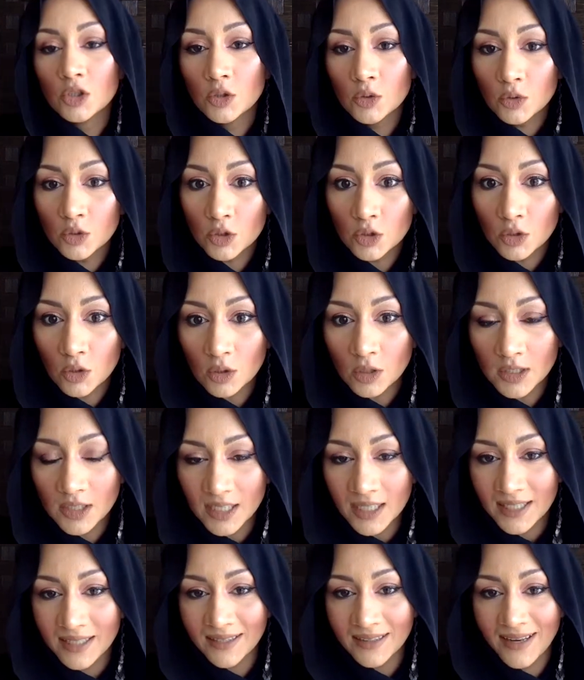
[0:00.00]
you do not
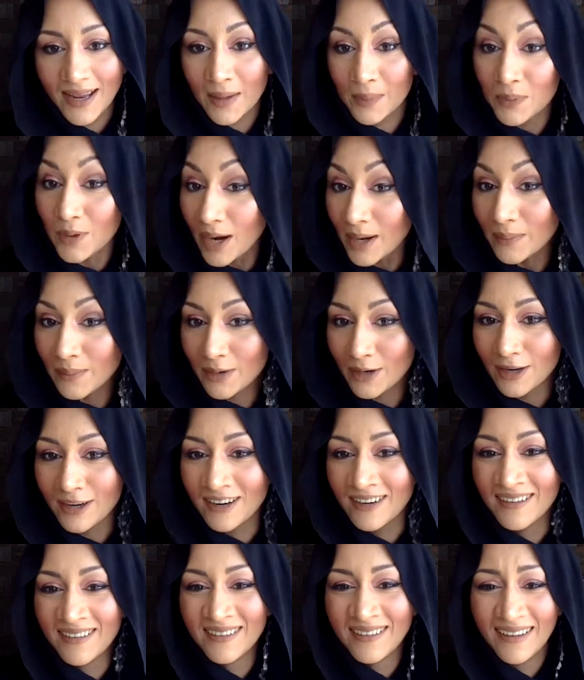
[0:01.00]
need a primer.
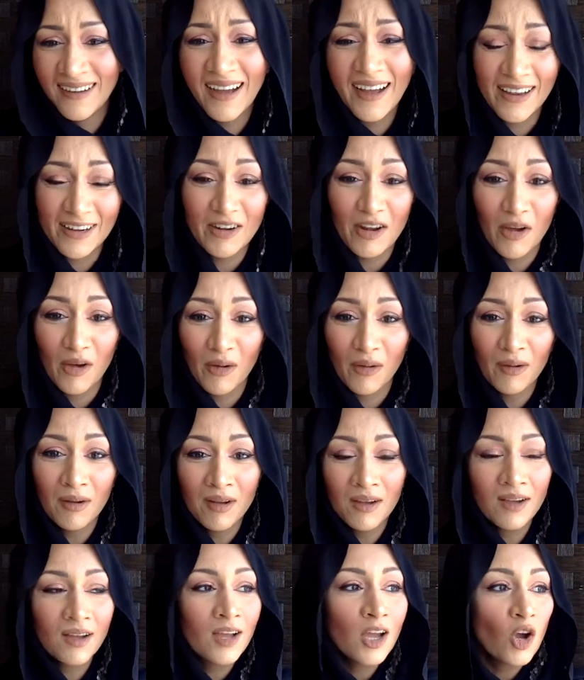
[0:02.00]
I know.
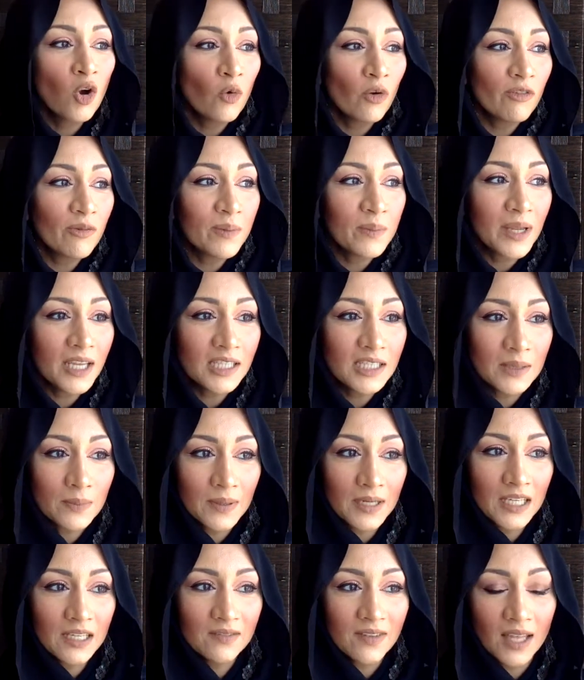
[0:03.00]
We've been made to
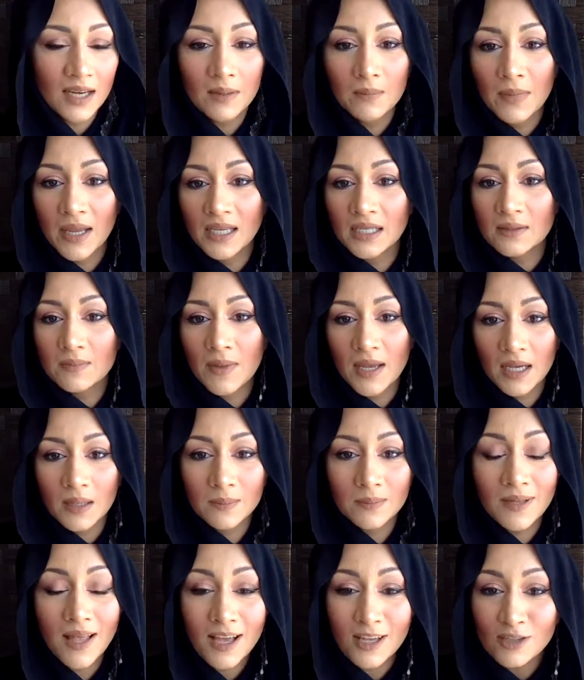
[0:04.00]
believe that it makes makeup
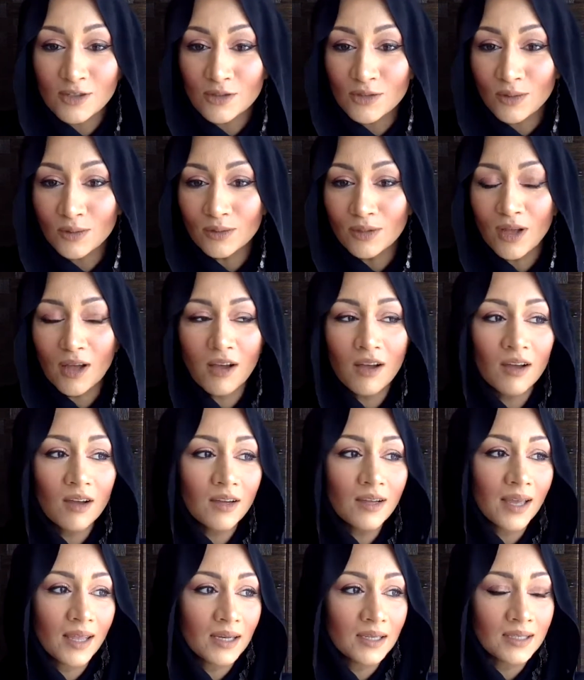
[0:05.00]
last so
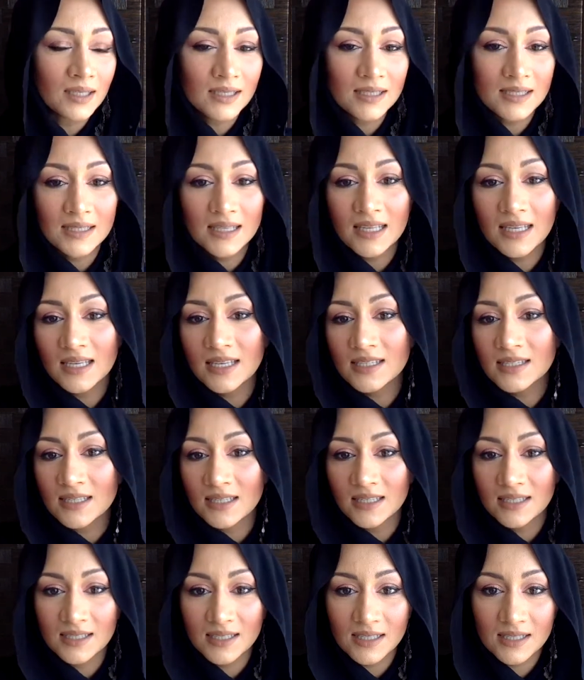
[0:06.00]
long, and it does this, and
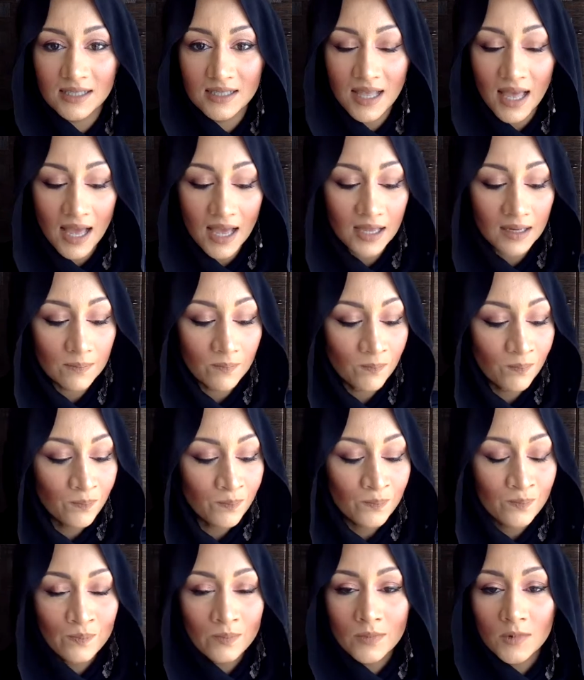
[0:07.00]
it does that.
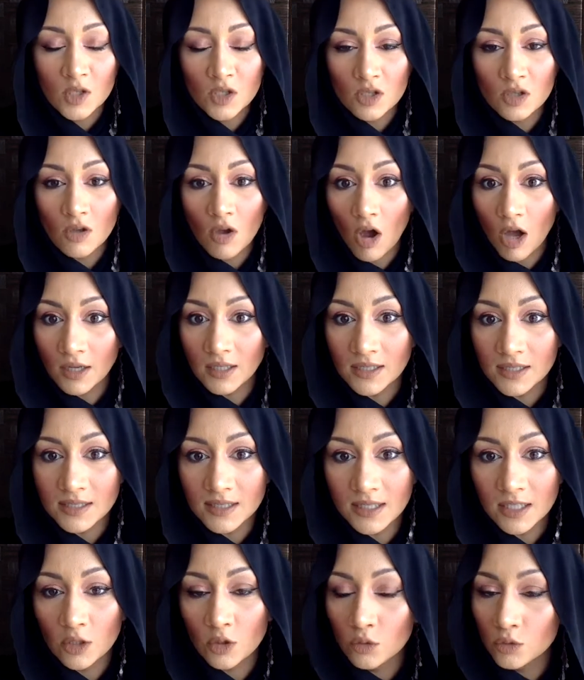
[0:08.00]

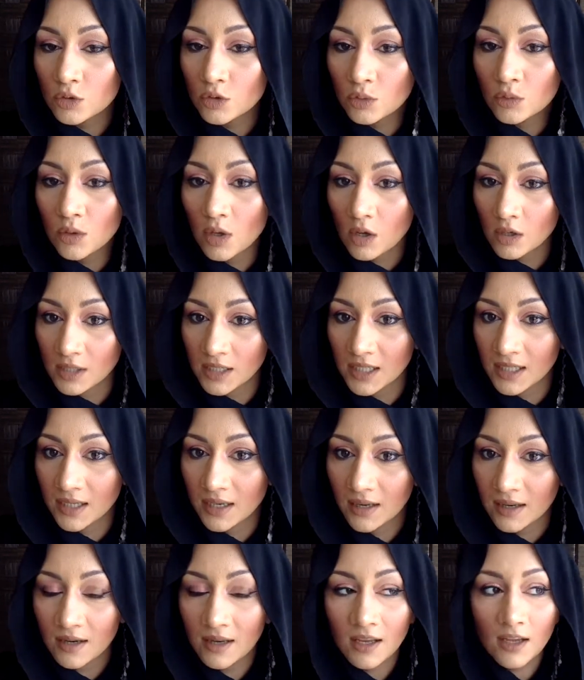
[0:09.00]
Honestly, you do not need
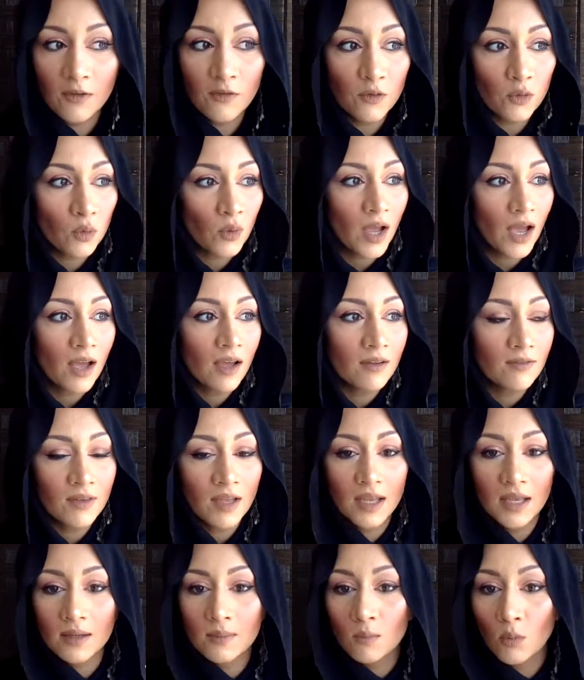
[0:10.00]
it. If you have
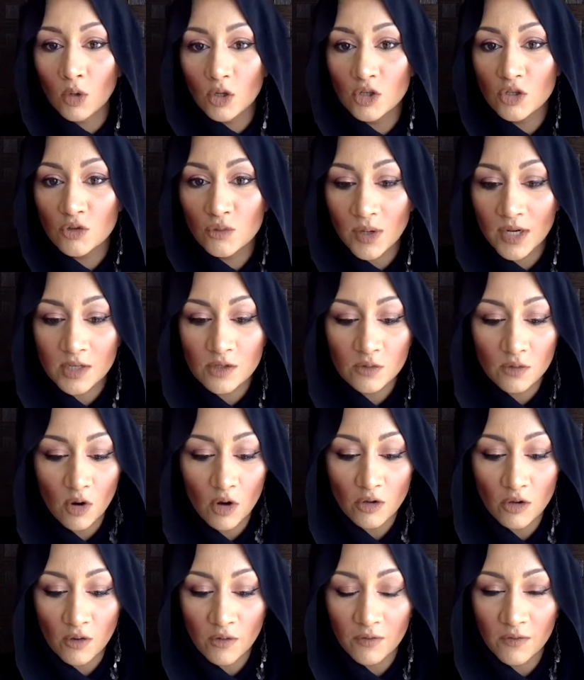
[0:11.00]
a moisturizer
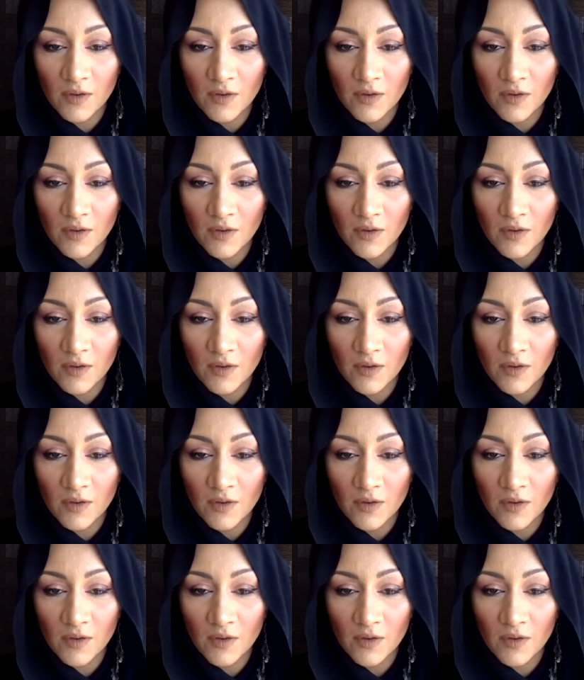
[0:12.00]
on your